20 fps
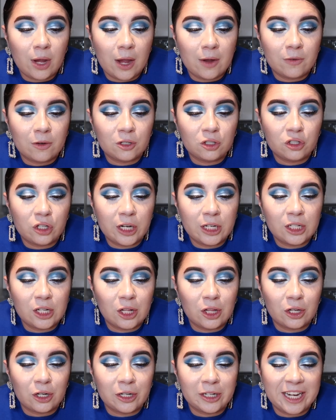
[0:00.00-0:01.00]
ever tried to
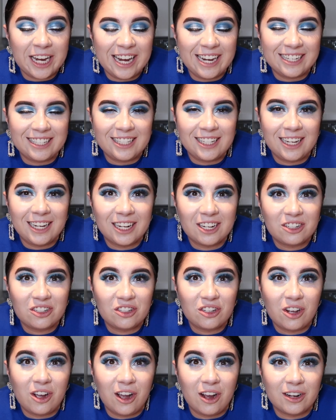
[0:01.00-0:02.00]
learn a
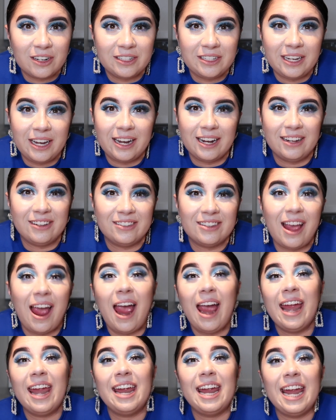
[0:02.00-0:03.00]
TikTok dance,
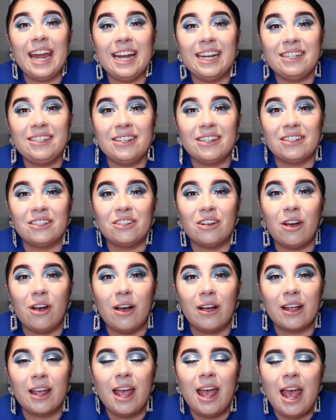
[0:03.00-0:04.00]
I hate
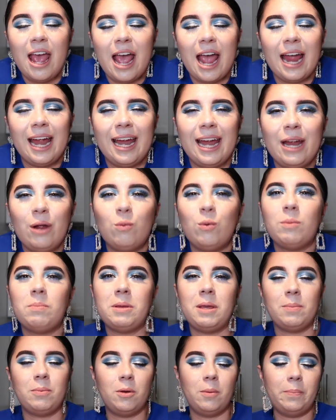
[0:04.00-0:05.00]
TikTok. I hate when
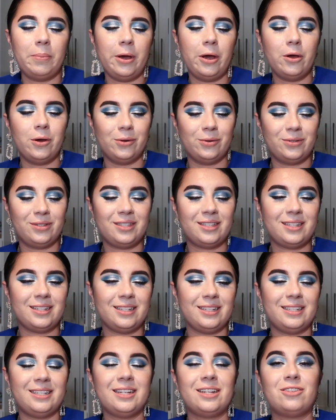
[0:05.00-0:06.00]
people post
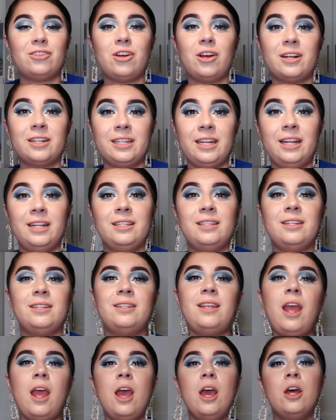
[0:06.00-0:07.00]
TikTok
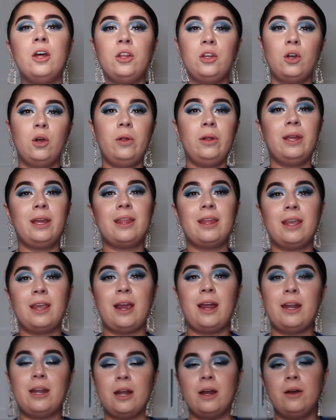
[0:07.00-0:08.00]
dances. The only thing
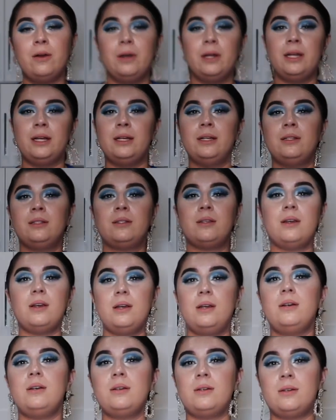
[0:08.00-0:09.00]
I know is,
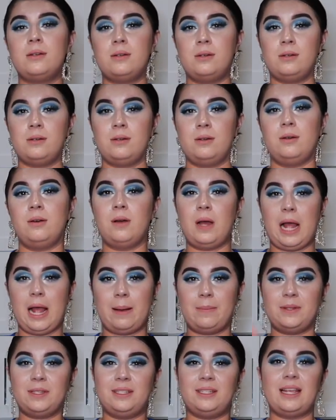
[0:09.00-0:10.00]
oh,
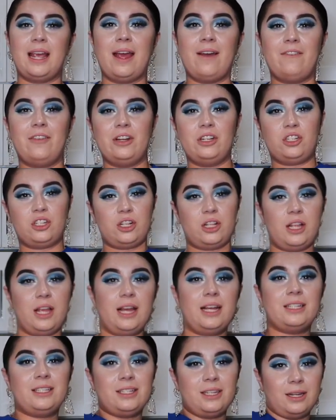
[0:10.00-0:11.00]
I'm a savage,
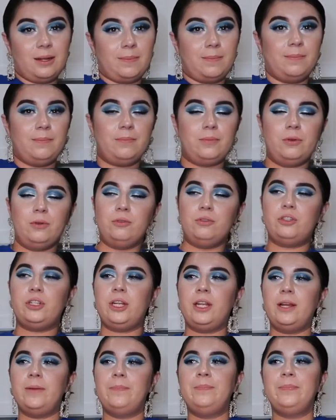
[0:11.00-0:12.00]
classic,
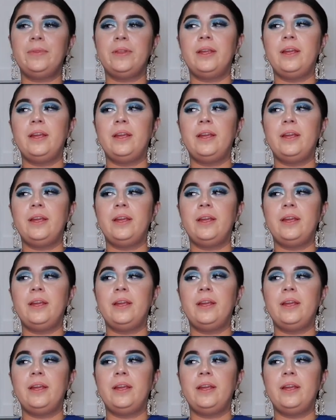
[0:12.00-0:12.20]
bougie.